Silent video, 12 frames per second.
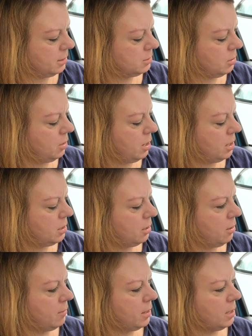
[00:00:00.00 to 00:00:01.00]
So you're either
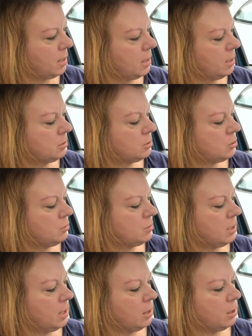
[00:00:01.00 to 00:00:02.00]
going,
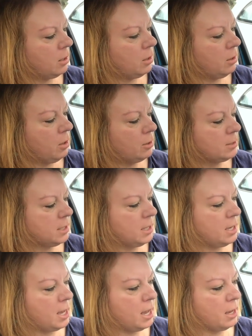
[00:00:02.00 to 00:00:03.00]
choosing closer
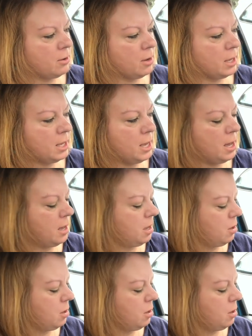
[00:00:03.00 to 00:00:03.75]
here and going here,